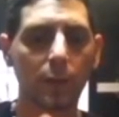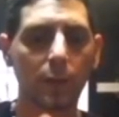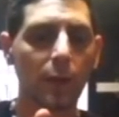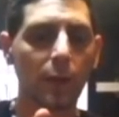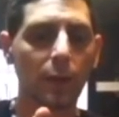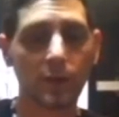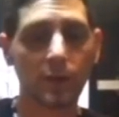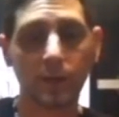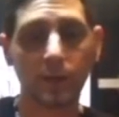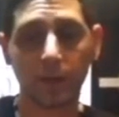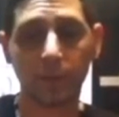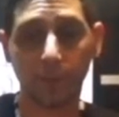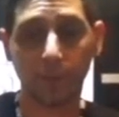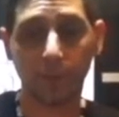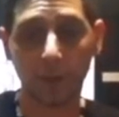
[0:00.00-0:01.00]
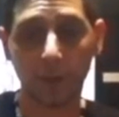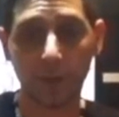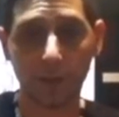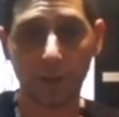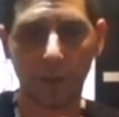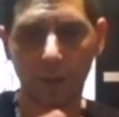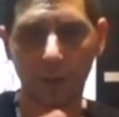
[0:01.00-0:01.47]
a 6-pointed
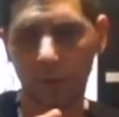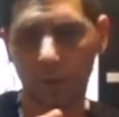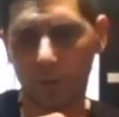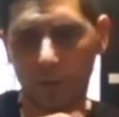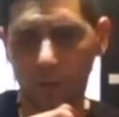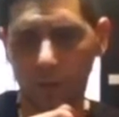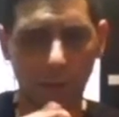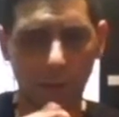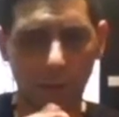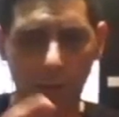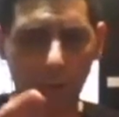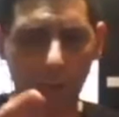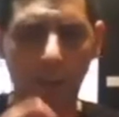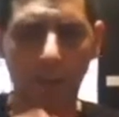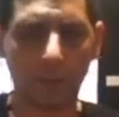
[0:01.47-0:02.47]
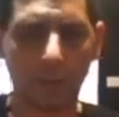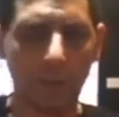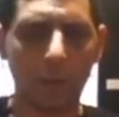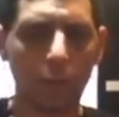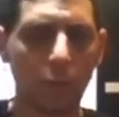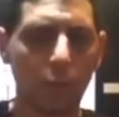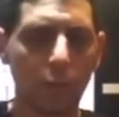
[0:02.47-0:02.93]
star, Star of David,
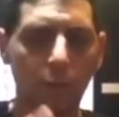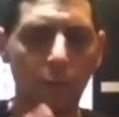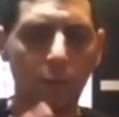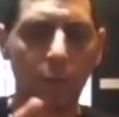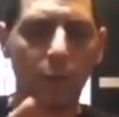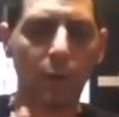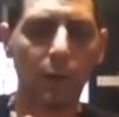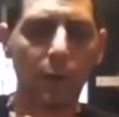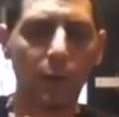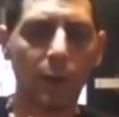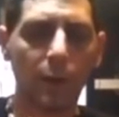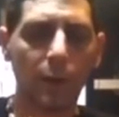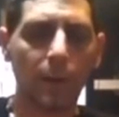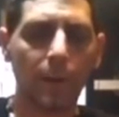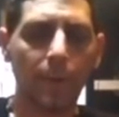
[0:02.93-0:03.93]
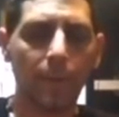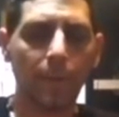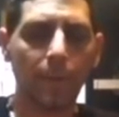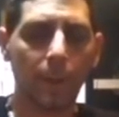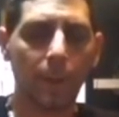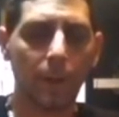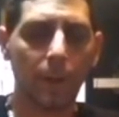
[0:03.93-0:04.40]
whatever.
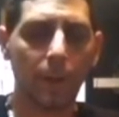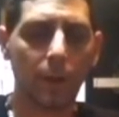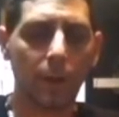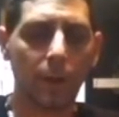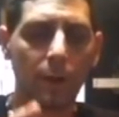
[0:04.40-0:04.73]
Okay.